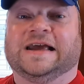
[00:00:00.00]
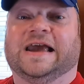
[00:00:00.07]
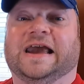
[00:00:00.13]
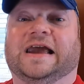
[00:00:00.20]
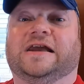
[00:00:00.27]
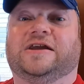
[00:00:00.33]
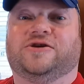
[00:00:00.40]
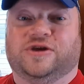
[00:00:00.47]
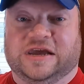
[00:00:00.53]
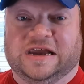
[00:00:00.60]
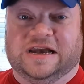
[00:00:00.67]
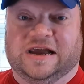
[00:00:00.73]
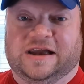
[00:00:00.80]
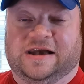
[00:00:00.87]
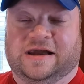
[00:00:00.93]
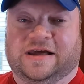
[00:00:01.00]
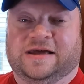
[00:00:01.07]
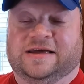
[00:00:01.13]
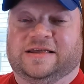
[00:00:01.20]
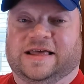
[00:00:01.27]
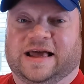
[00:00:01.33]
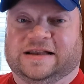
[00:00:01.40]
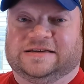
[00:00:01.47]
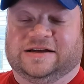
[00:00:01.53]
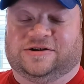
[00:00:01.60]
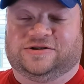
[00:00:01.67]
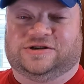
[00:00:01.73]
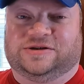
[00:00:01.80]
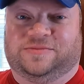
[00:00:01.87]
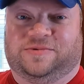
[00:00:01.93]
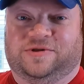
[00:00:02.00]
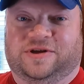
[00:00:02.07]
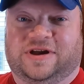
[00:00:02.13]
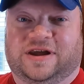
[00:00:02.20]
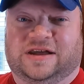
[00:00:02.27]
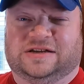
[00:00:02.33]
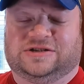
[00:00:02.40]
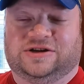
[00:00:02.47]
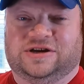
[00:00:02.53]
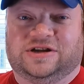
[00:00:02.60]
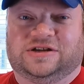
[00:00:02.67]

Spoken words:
and you eat it. That's how simple it is.